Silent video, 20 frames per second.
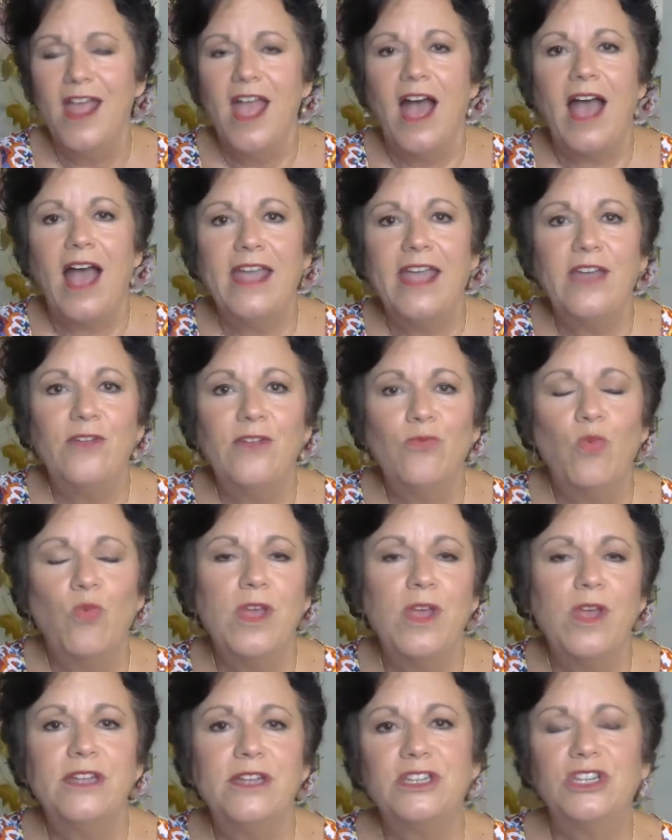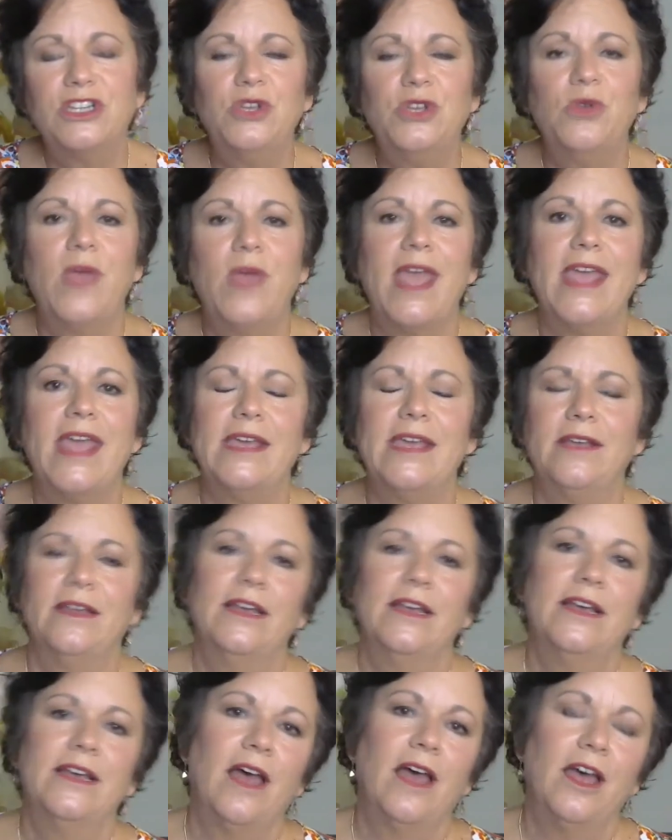i had went to a
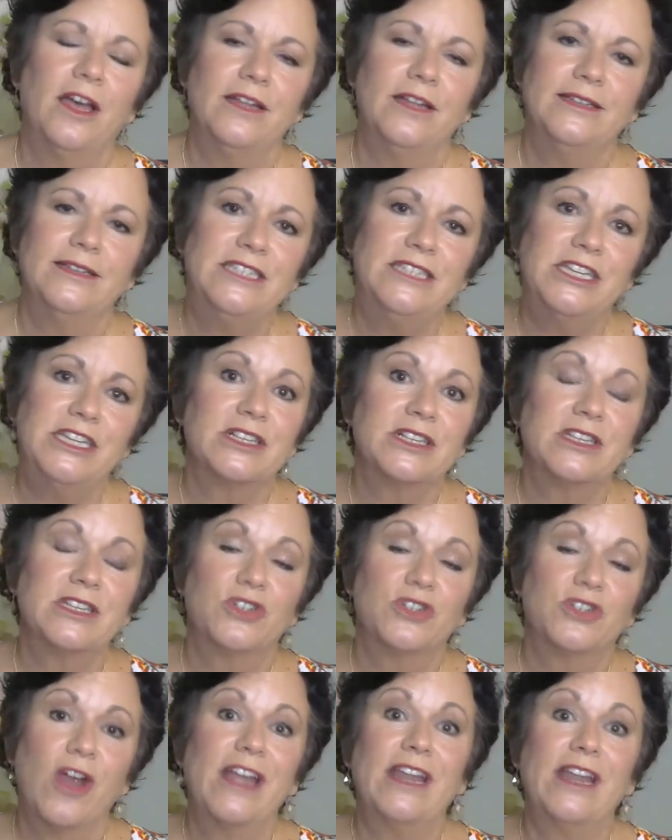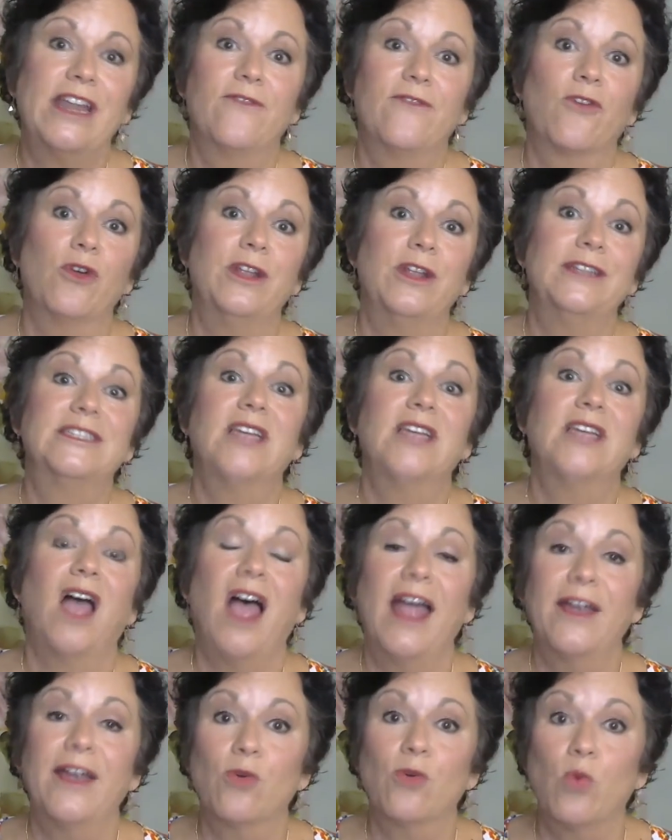uh, DISC training for an
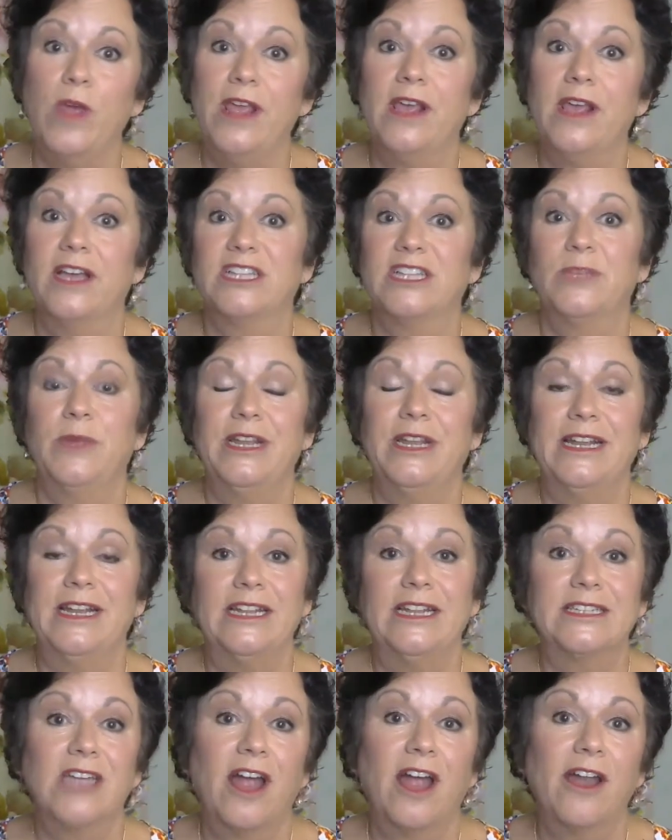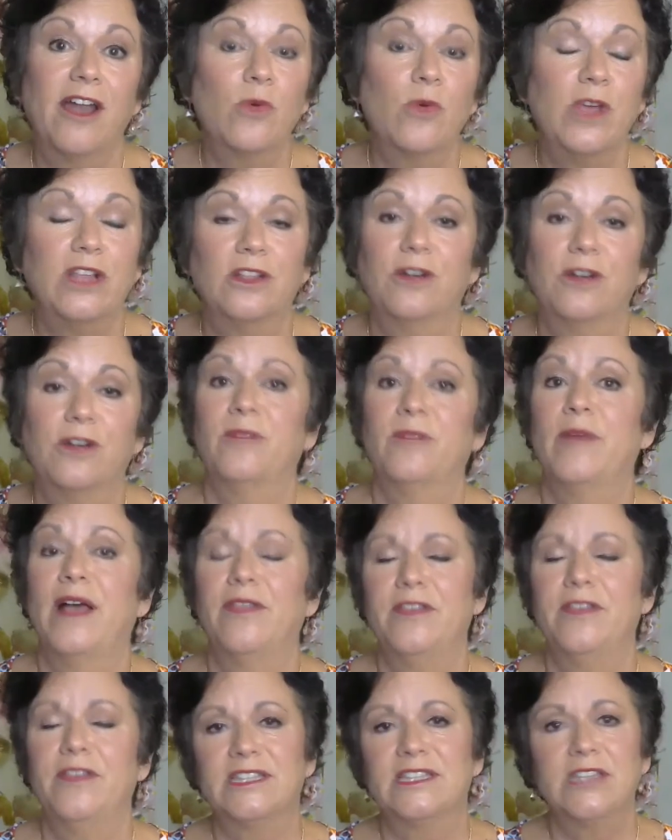entire week. I spent an entire week learning about
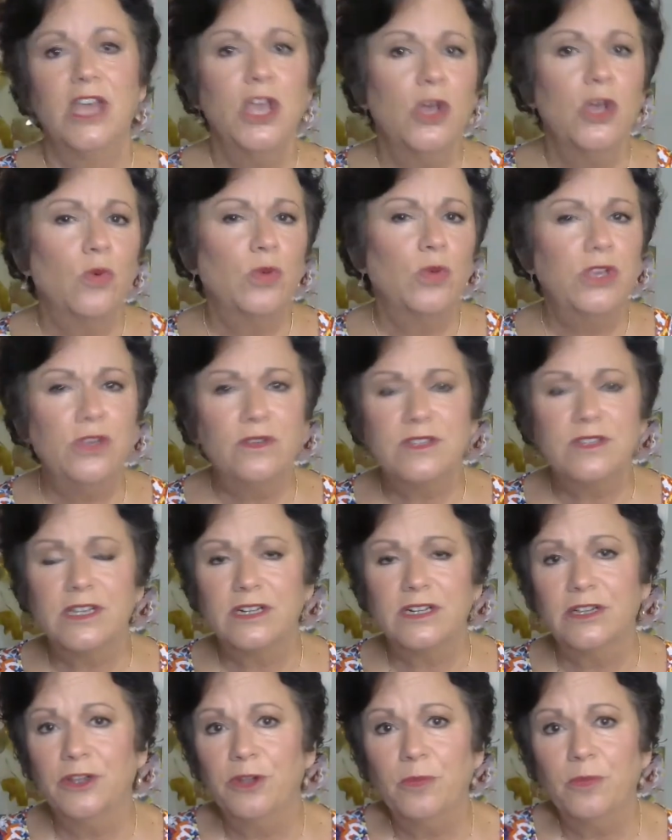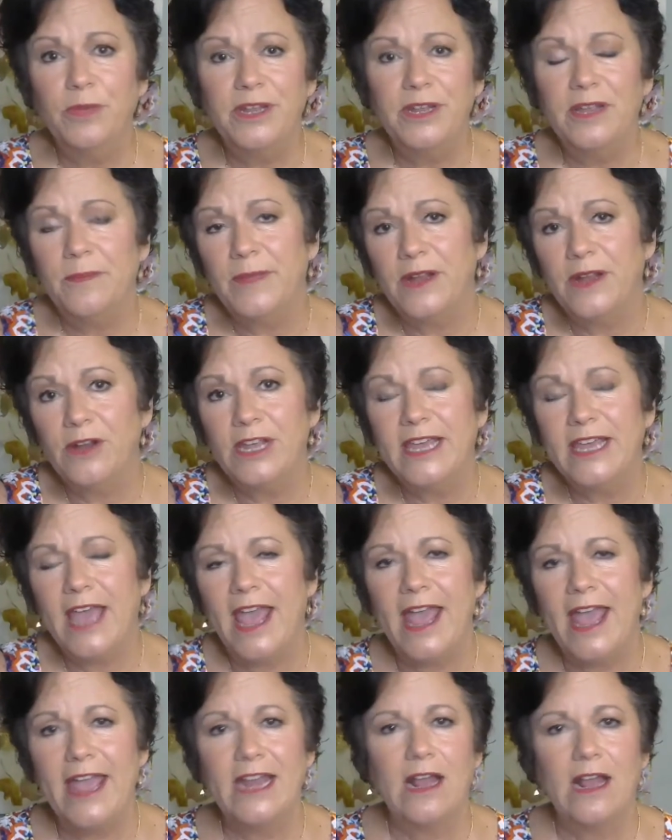this. We used it a little bit in Mary
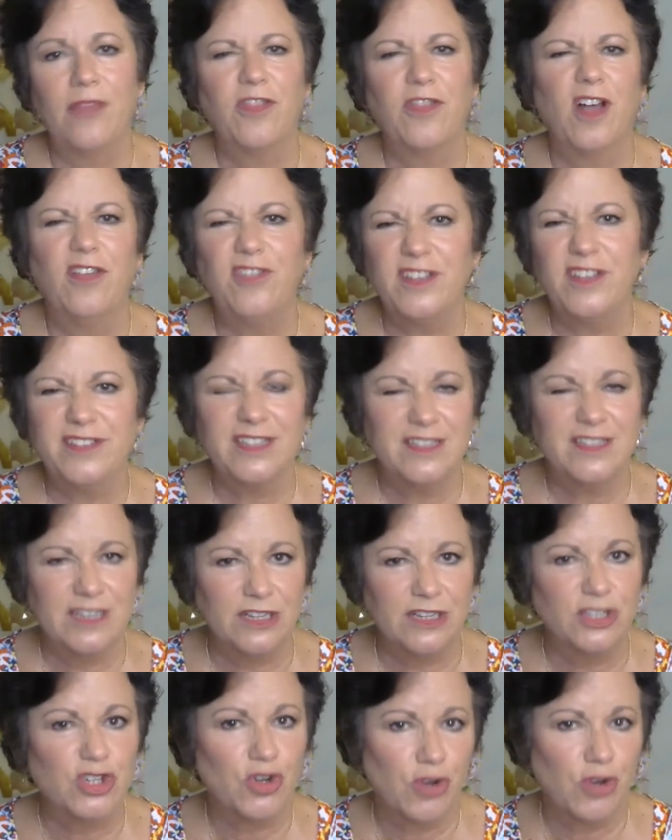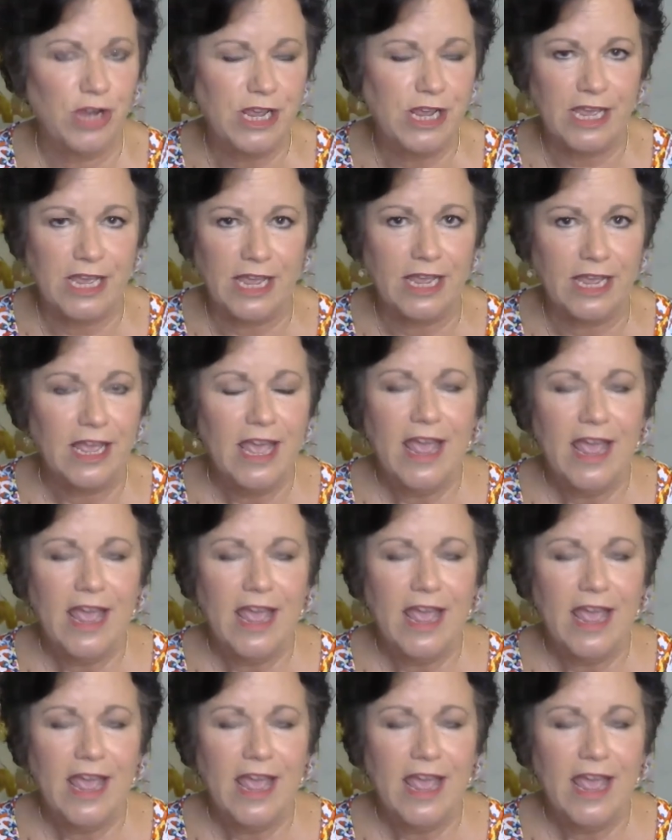Kay, and I thought this is intriguing.